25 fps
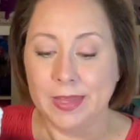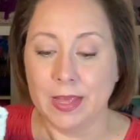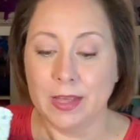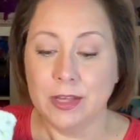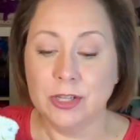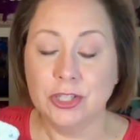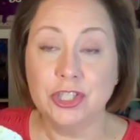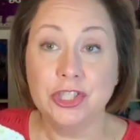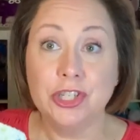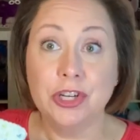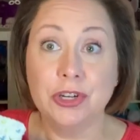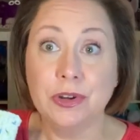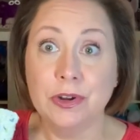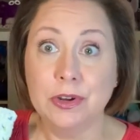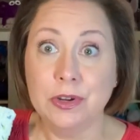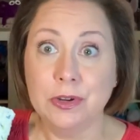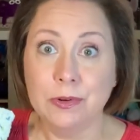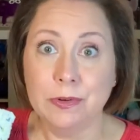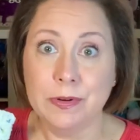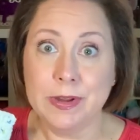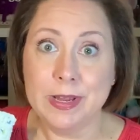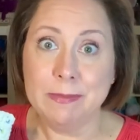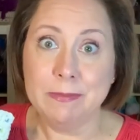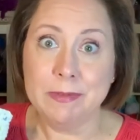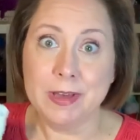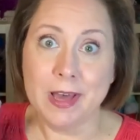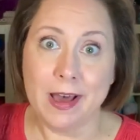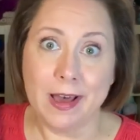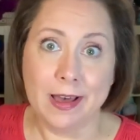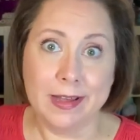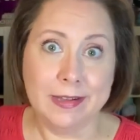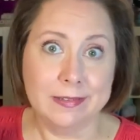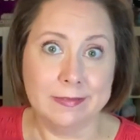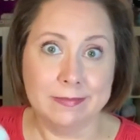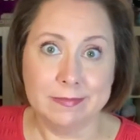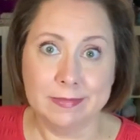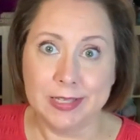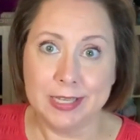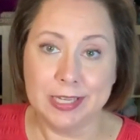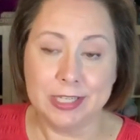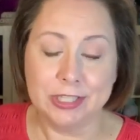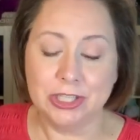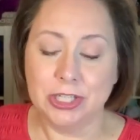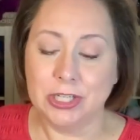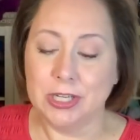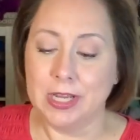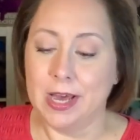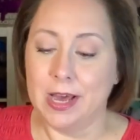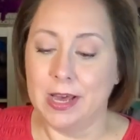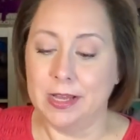sugar and cream cotton,
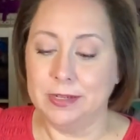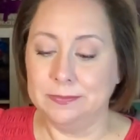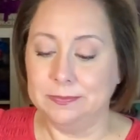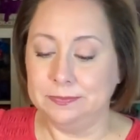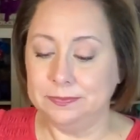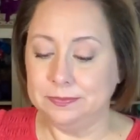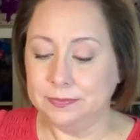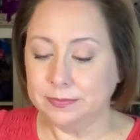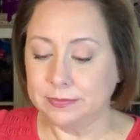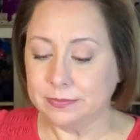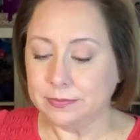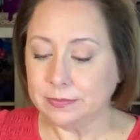kitchen cotton.